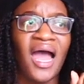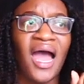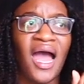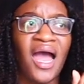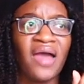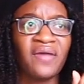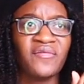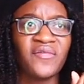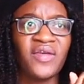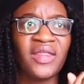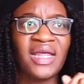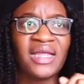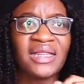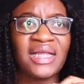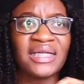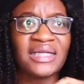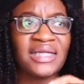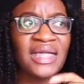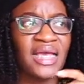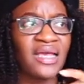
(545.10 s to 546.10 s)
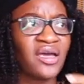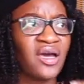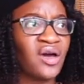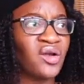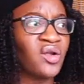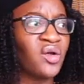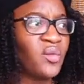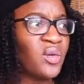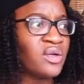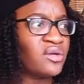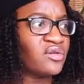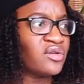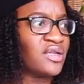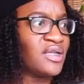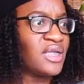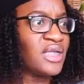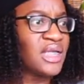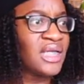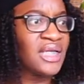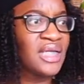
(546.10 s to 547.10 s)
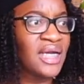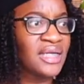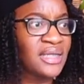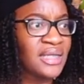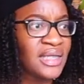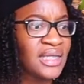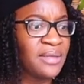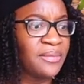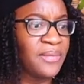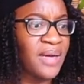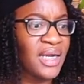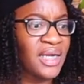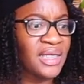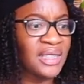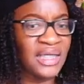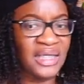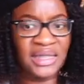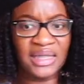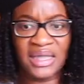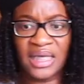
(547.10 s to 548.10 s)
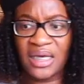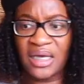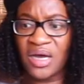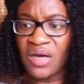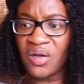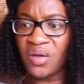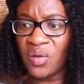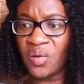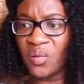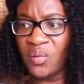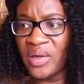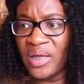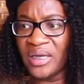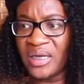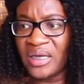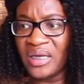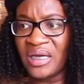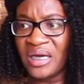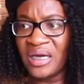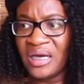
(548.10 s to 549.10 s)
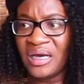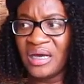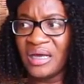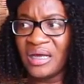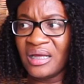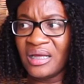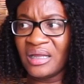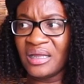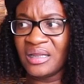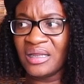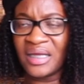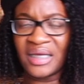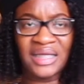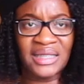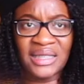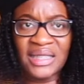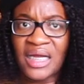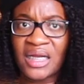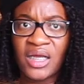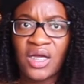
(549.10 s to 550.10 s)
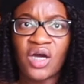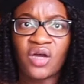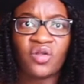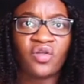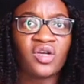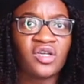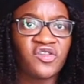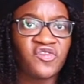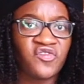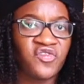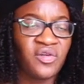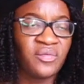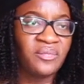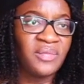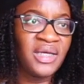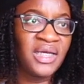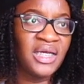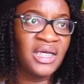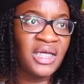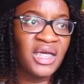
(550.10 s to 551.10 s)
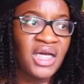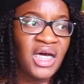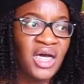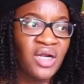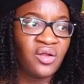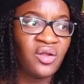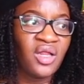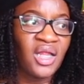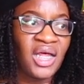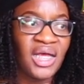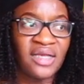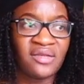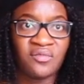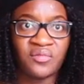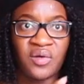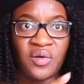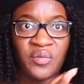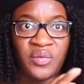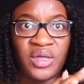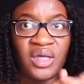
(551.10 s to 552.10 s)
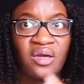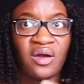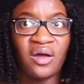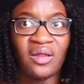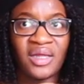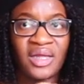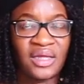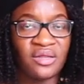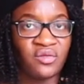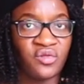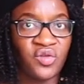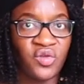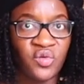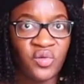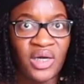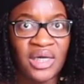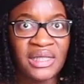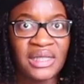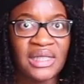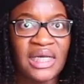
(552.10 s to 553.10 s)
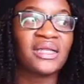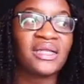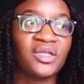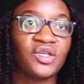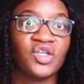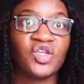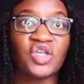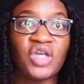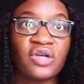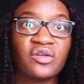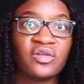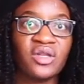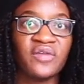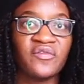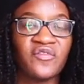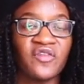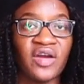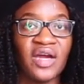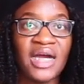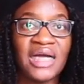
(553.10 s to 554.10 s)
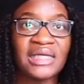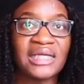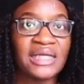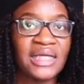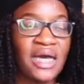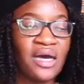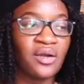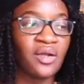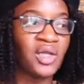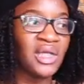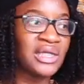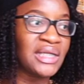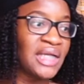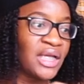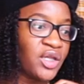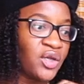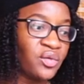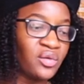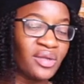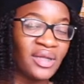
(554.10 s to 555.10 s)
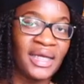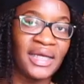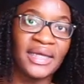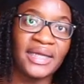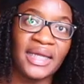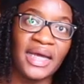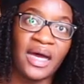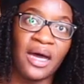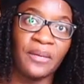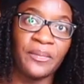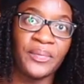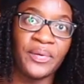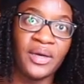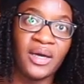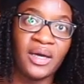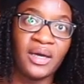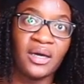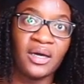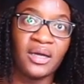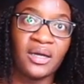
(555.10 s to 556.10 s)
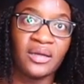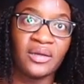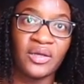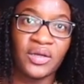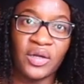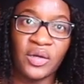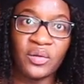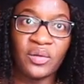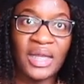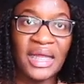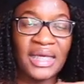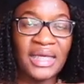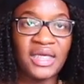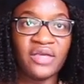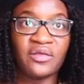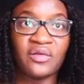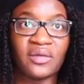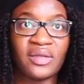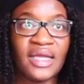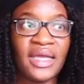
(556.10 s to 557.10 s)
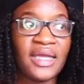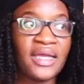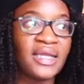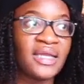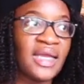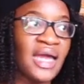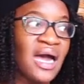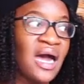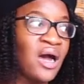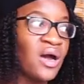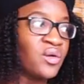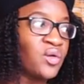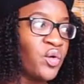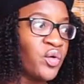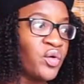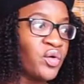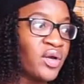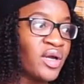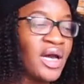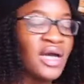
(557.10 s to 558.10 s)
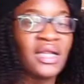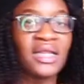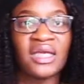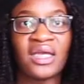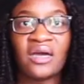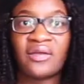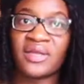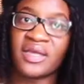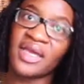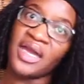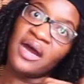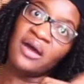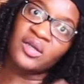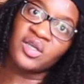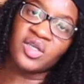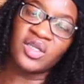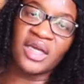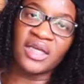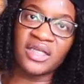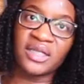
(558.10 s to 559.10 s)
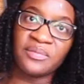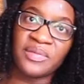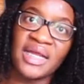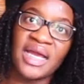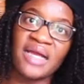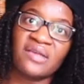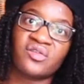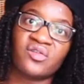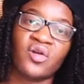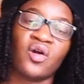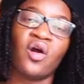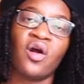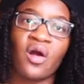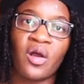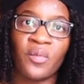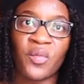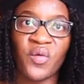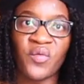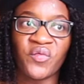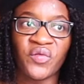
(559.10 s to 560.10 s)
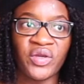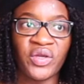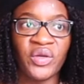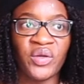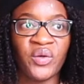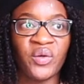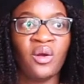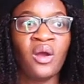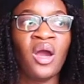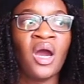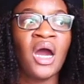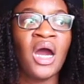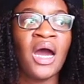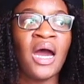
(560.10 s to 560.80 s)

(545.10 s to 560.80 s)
I feel like they say cuddle when you're just sitting next to somebody. They say cuddle when, like, it's not a cuddle, because for me, cuddle is what we call it in the U.S. Generally, for us, cuddle is, like, you're laid up, you know, like, either laying down or you're cuddling on the couch, like, somebody has their arm over you,